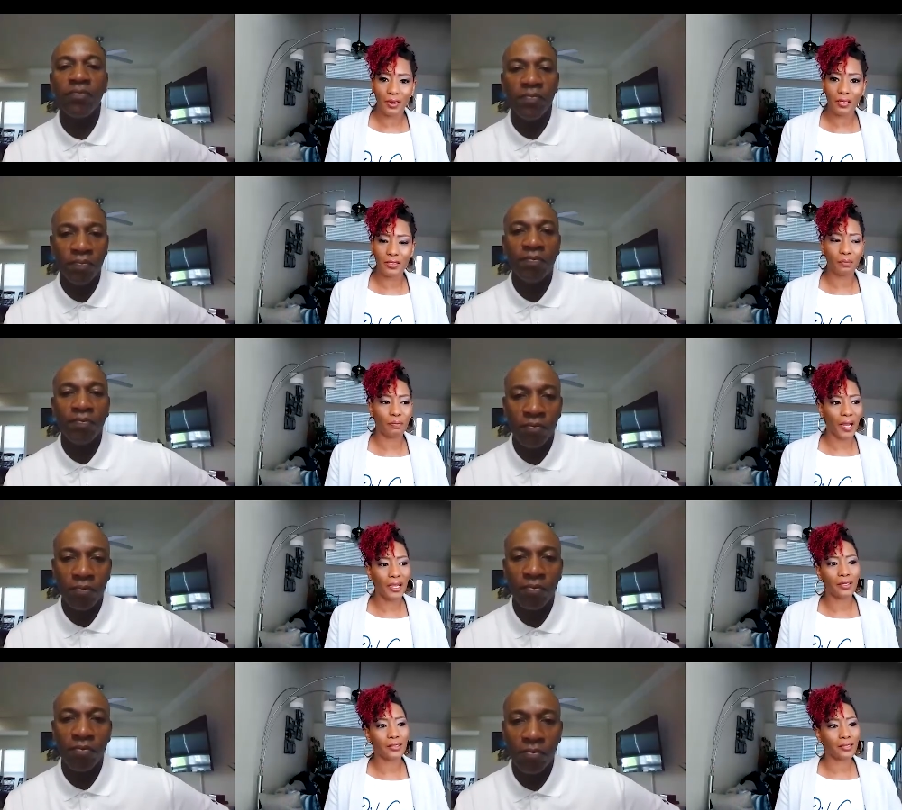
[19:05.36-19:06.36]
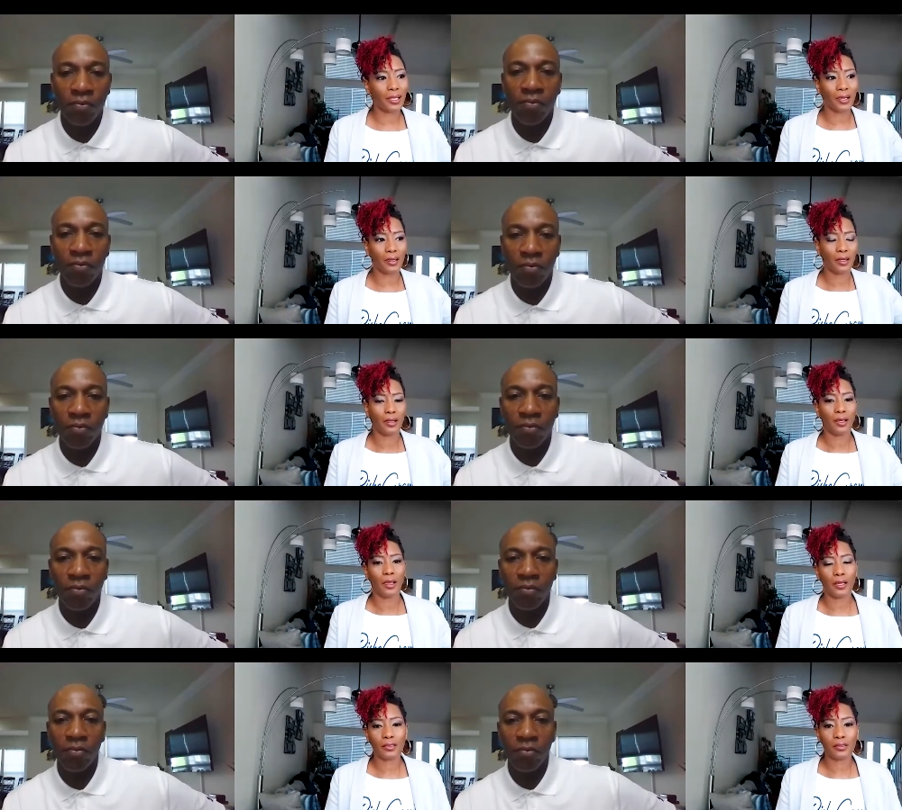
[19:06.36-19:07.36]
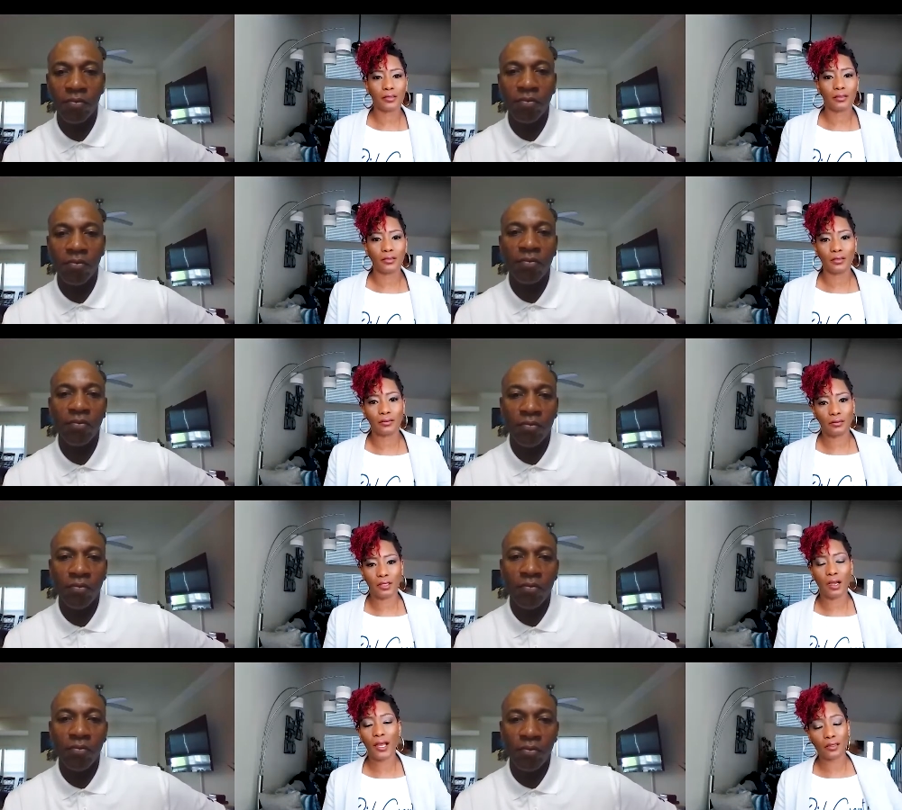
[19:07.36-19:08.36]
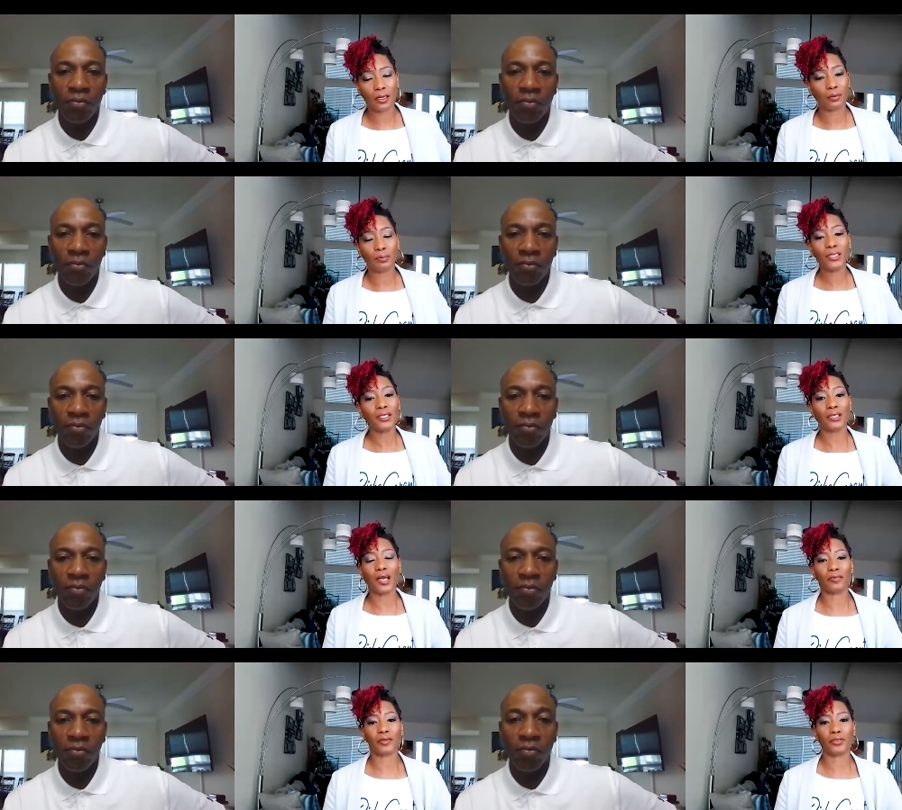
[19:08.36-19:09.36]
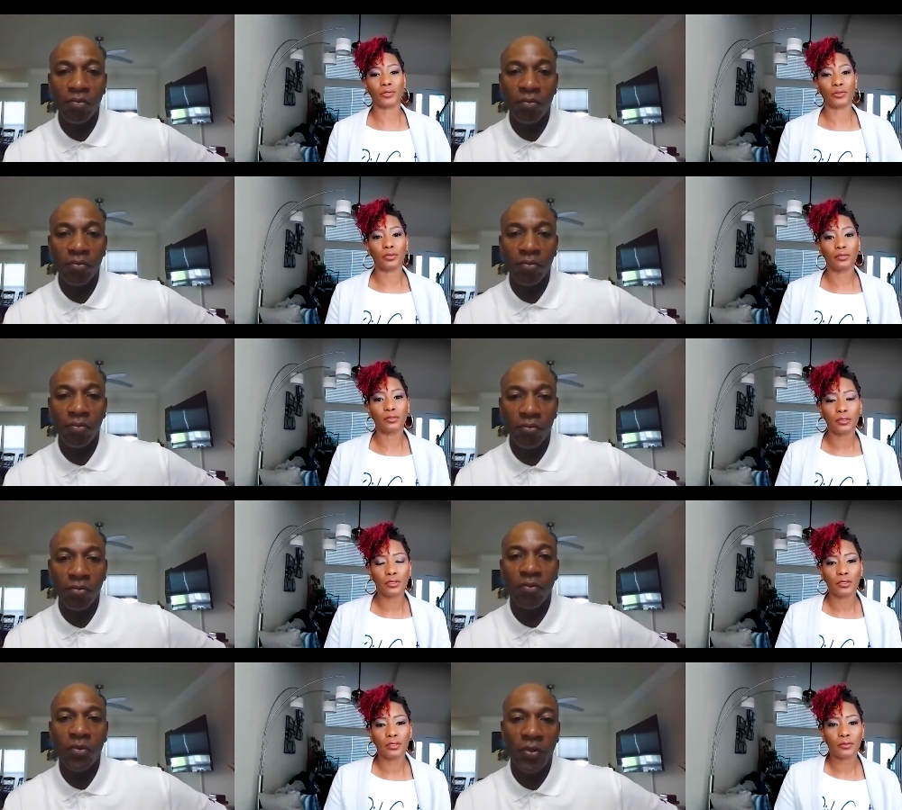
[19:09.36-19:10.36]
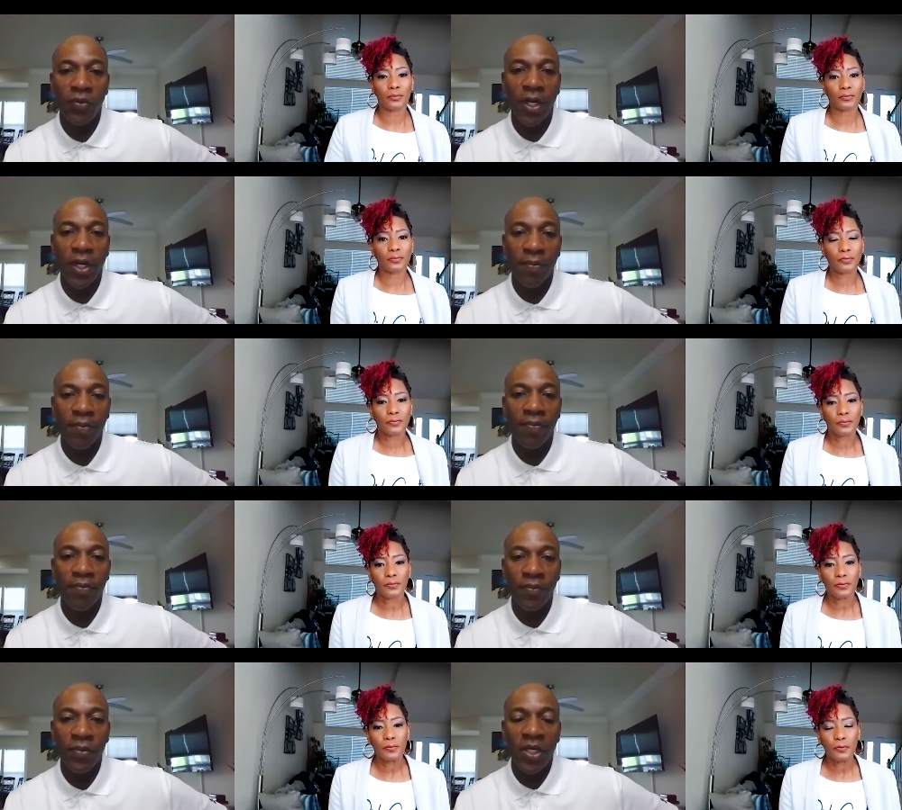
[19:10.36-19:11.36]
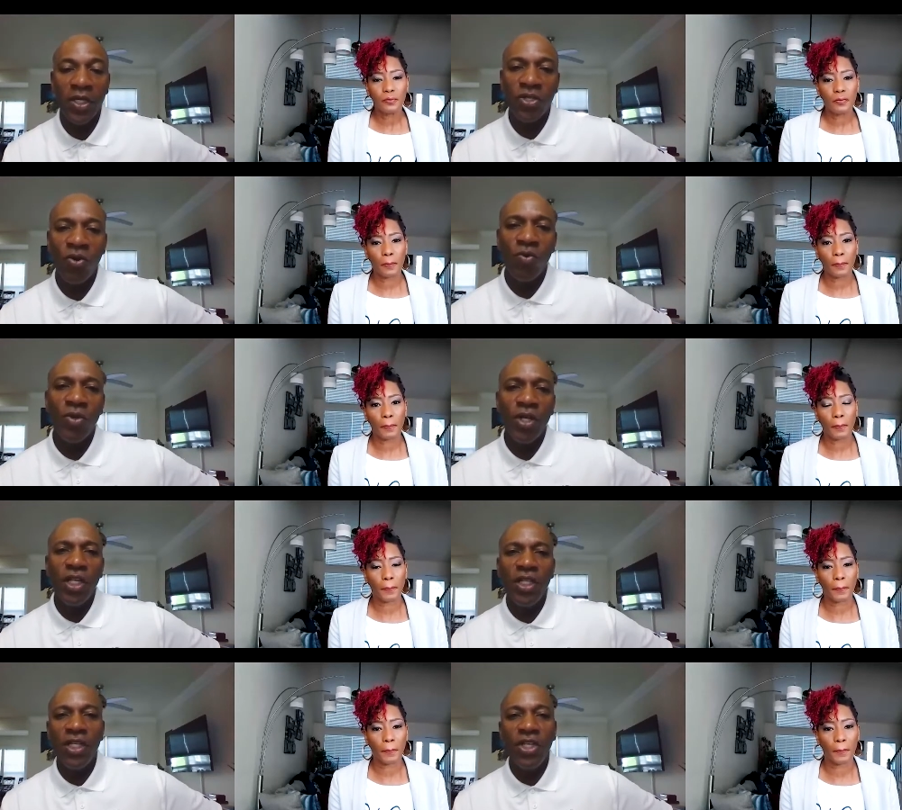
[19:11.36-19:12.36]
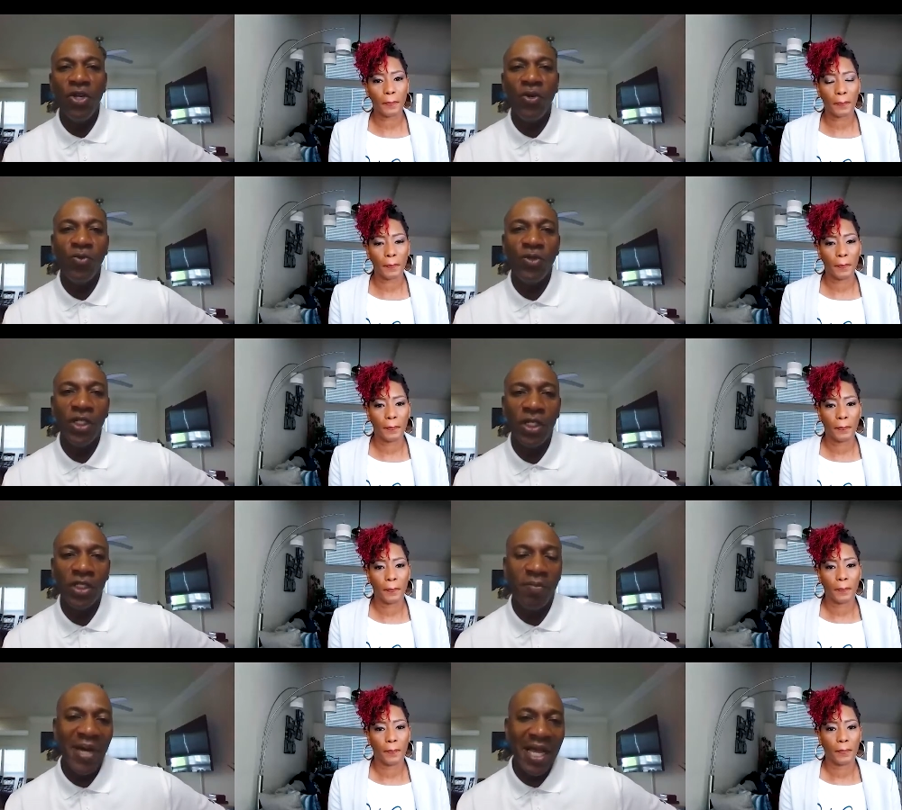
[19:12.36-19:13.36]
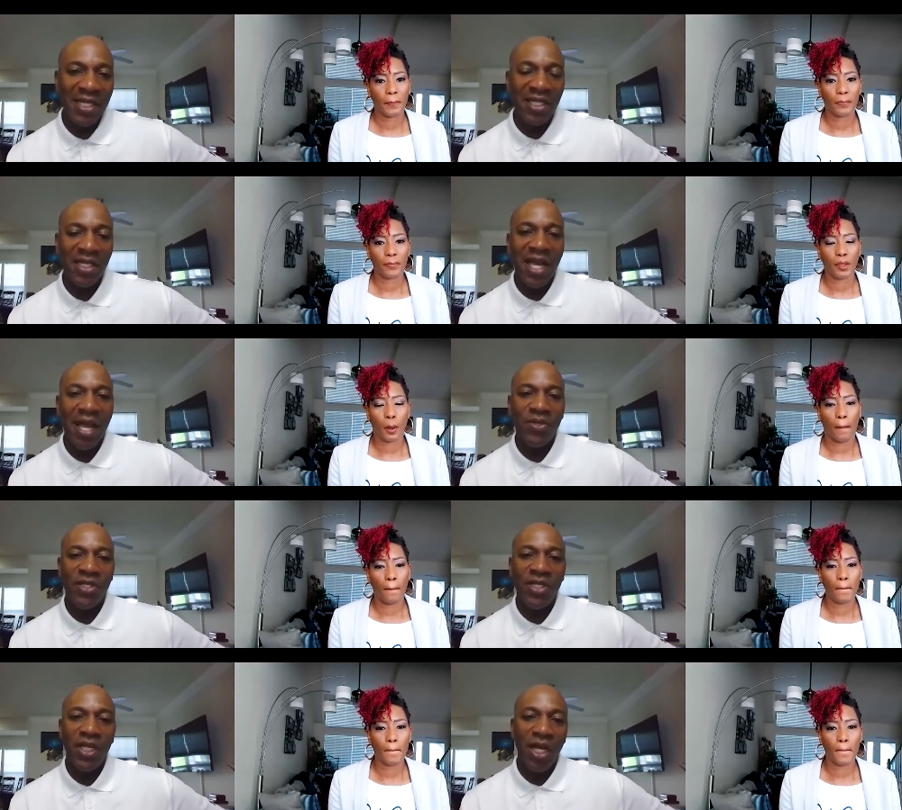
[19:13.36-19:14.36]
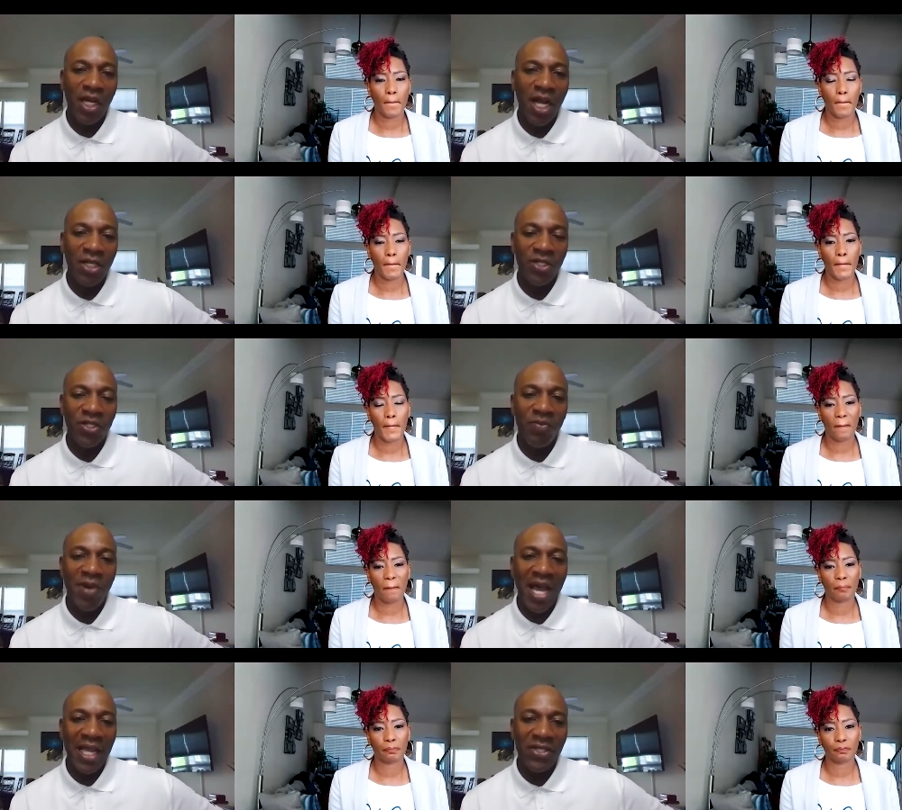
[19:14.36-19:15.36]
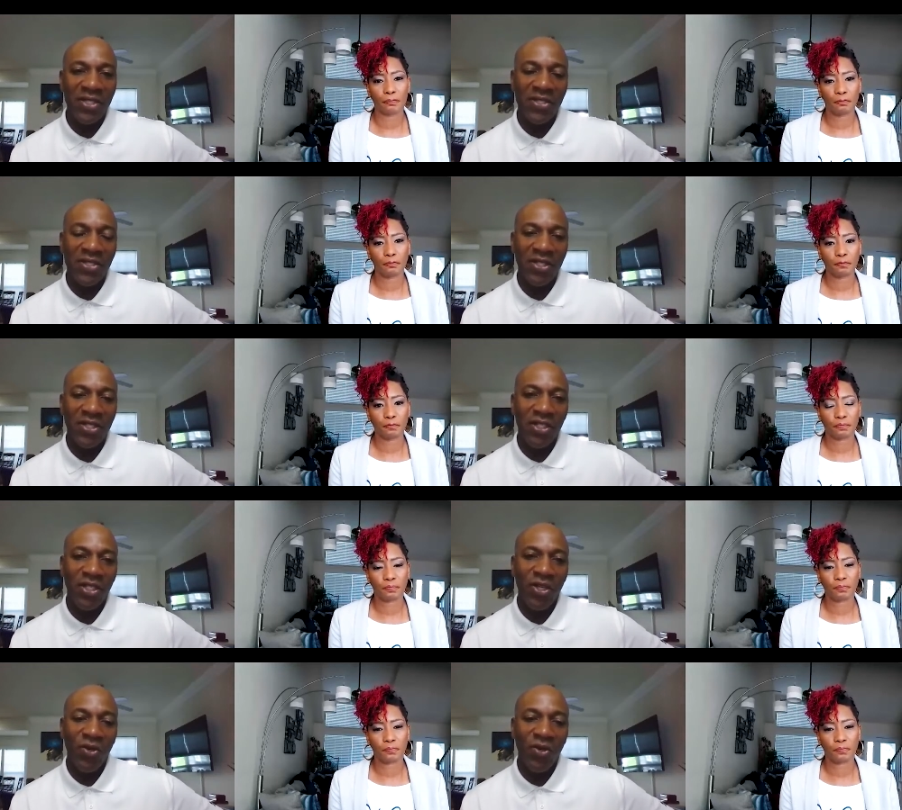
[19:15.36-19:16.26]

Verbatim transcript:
Speaker 1: It's a bias that has gotten completely out of control.
Speaker 2: Right. So the, you know the the bias synapse, the unconscious bias. You know,